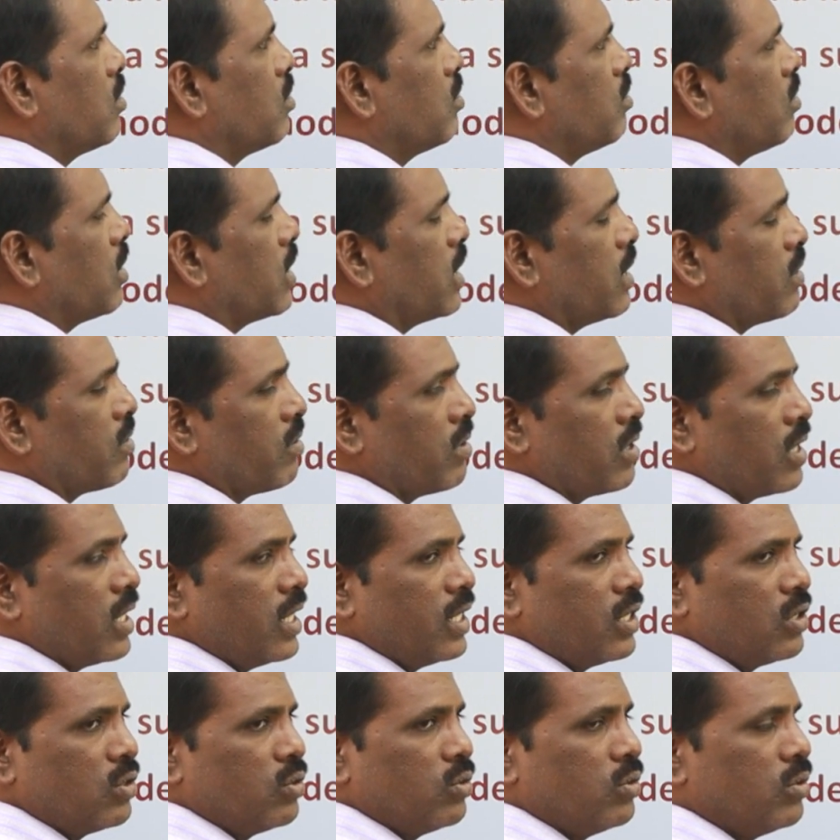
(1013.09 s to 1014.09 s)

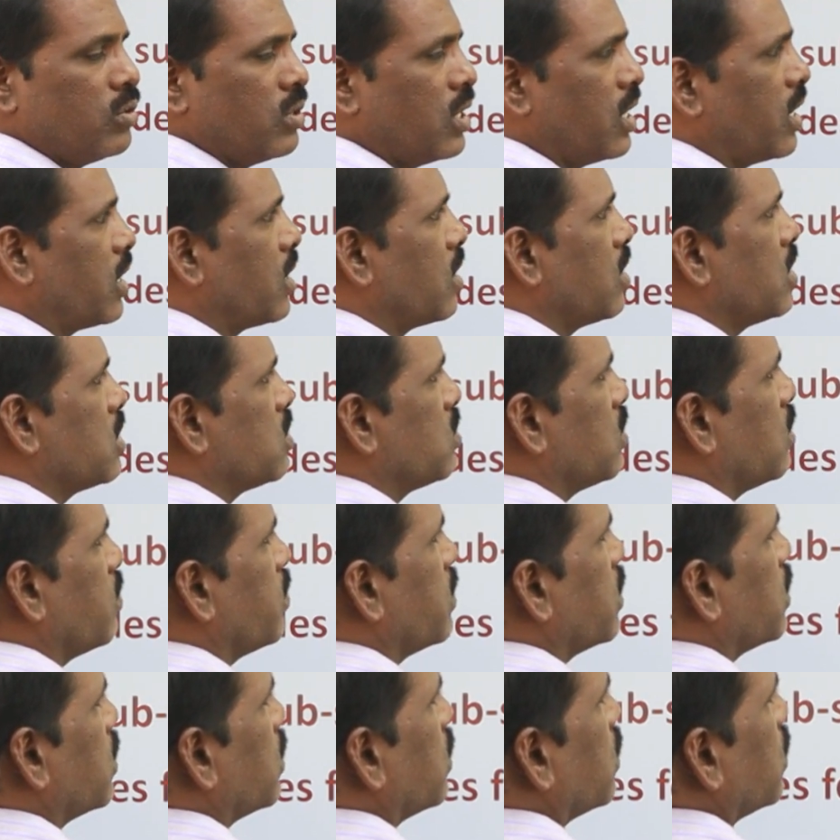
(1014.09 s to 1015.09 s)
totally 2 electrons will
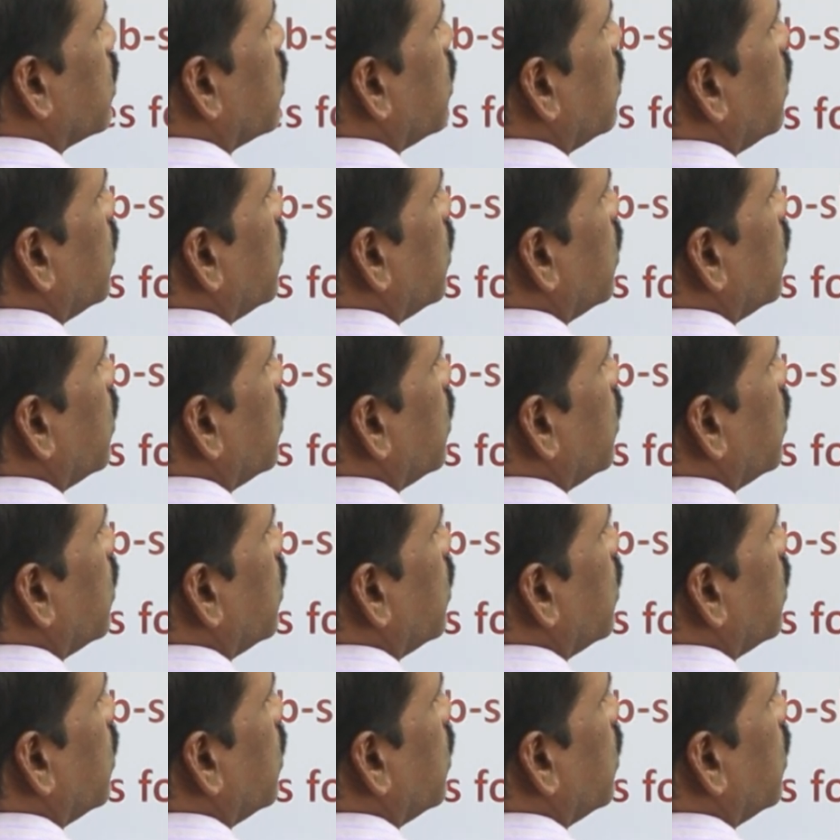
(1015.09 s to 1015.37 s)
be there.